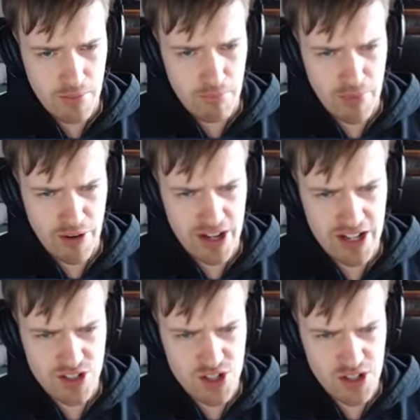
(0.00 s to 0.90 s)

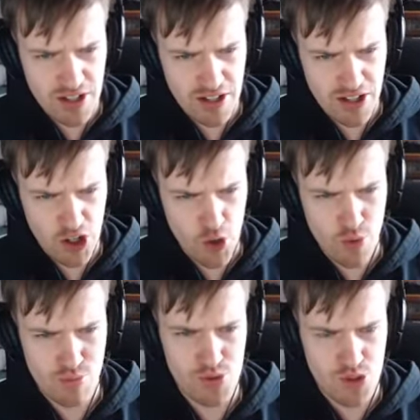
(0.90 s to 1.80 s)
Mariette uh,
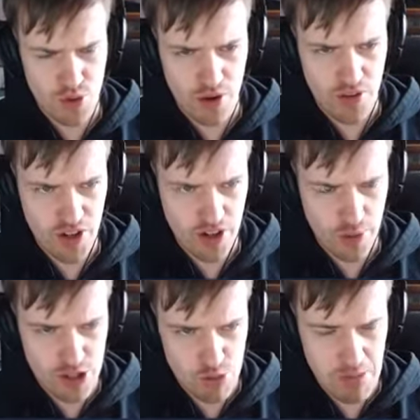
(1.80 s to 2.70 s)
Coombs driving,
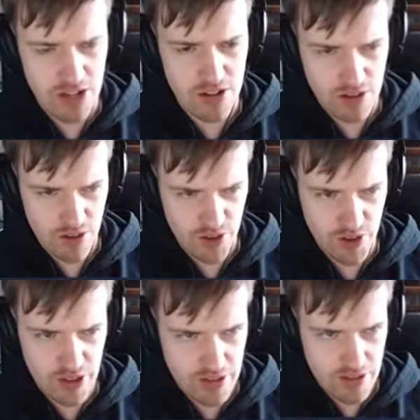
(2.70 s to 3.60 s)
who has a beard.
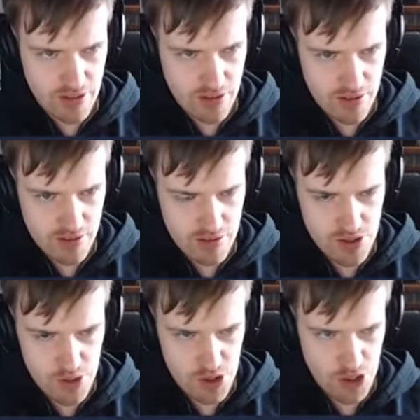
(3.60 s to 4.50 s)
Lovely.
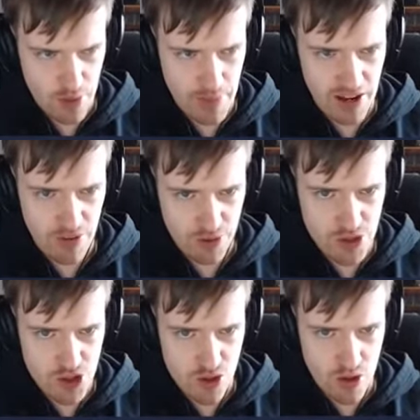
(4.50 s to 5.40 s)
So we just gotta be careful of
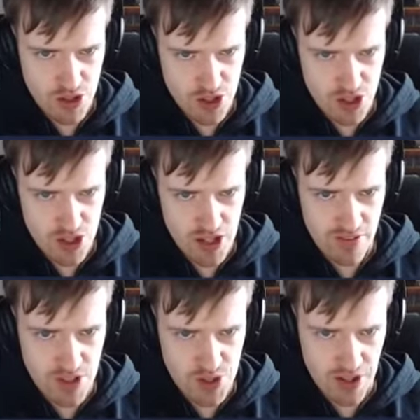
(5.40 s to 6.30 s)
these trucks and just
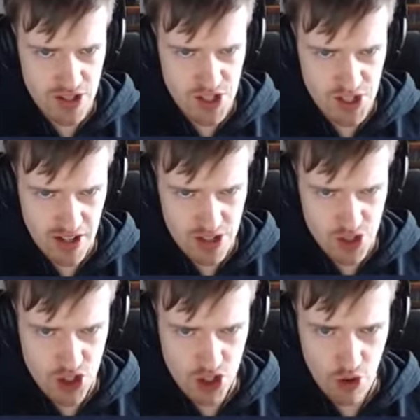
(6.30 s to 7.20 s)
take these guys. This guy
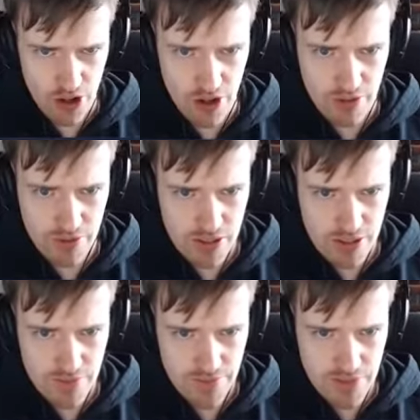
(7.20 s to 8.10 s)
has a
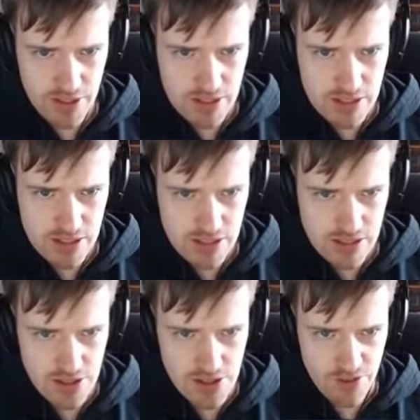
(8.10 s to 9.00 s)
shotgun.
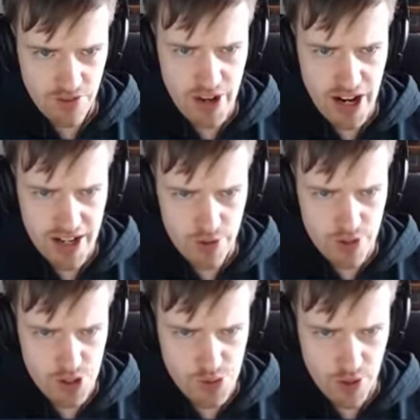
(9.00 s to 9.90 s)
Very
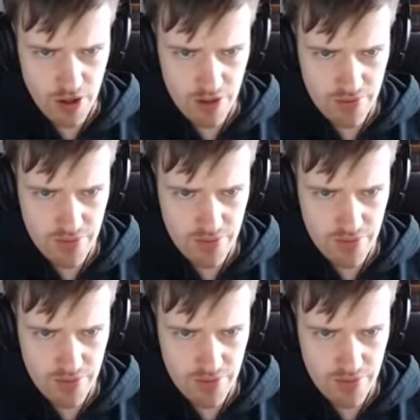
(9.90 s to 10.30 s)
accurate as well.